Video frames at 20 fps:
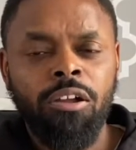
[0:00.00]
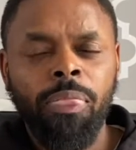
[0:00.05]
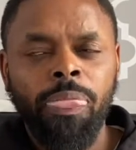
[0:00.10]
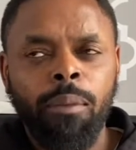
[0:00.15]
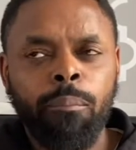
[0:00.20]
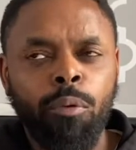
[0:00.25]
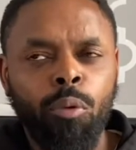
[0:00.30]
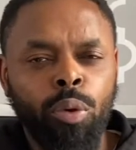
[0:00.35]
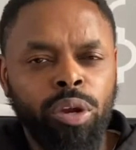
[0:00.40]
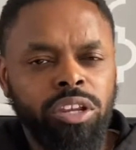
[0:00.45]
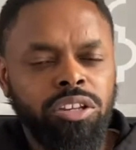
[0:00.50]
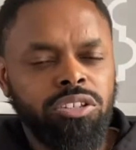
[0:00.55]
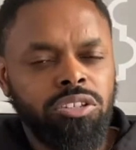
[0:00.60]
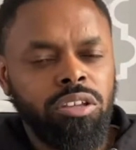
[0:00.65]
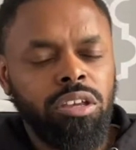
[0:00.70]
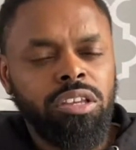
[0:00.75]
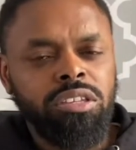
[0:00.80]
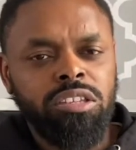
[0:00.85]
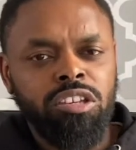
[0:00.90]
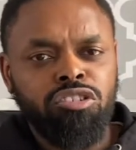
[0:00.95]
But when a
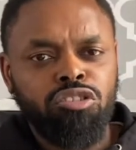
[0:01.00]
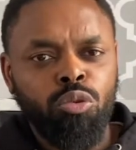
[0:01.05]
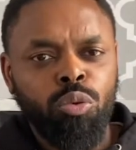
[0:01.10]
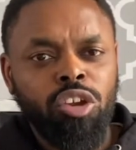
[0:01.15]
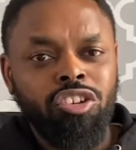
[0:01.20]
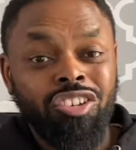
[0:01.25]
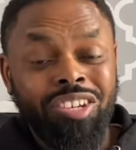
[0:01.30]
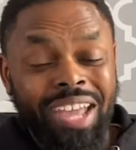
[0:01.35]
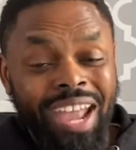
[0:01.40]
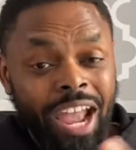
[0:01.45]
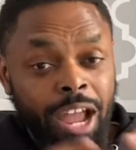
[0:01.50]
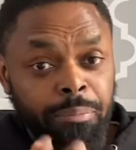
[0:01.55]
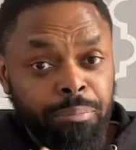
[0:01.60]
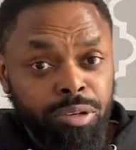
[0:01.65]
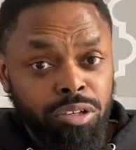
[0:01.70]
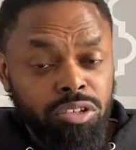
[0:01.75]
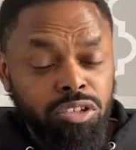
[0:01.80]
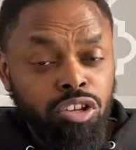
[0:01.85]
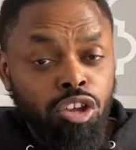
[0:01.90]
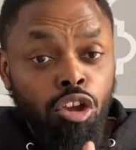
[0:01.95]
certain situation
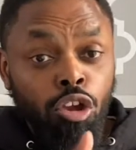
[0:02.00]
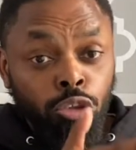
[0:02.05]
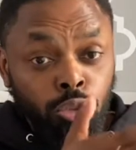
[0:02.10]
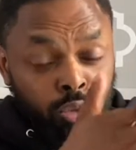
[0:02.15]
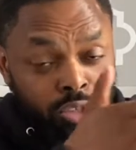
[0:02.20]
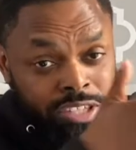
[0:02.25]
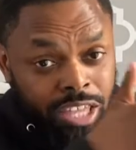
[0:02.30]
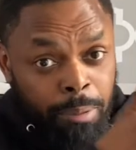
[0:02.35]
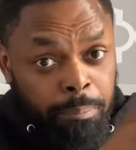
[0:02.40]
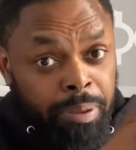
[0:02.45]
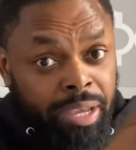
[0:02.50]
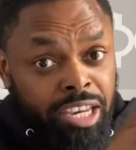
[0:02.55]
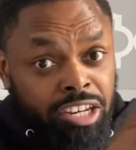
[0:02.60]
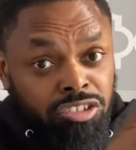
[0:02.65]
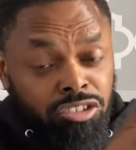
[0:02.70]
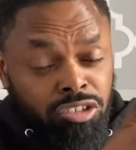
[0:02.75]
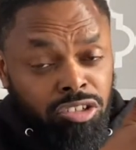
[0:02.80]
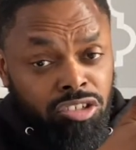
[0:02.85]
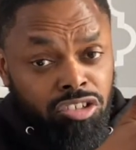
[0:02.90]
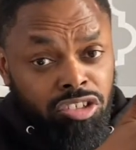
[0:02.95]
happens, does that
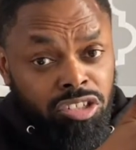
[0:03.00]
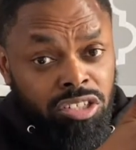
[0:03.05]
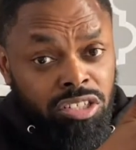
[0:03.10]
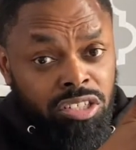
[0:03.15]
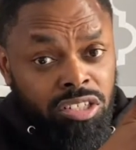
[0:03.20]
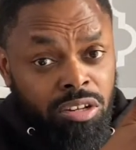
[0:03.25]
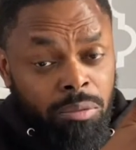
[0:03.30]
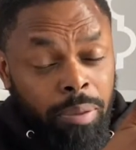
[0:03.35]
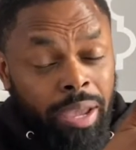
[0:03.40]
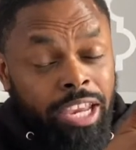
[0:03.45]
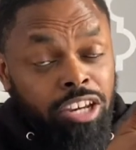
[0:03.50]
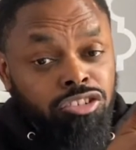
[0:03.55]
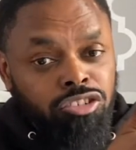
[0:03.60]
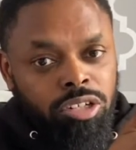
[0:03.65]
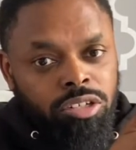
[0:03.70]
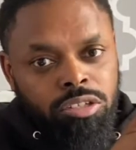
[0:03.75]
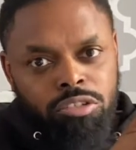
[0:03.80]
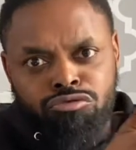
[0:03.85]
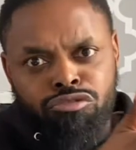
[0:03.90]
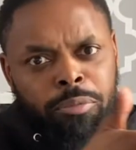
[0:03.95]

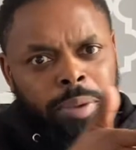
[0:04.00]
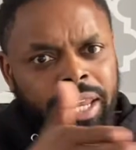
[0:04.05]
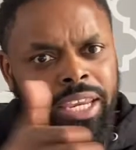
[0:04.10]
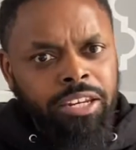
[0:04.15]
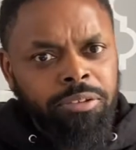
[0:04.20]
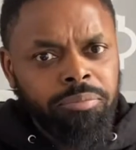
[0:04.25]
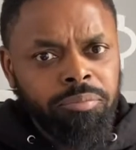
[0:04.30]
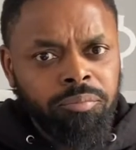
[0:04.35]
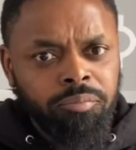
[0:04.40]
patience remain?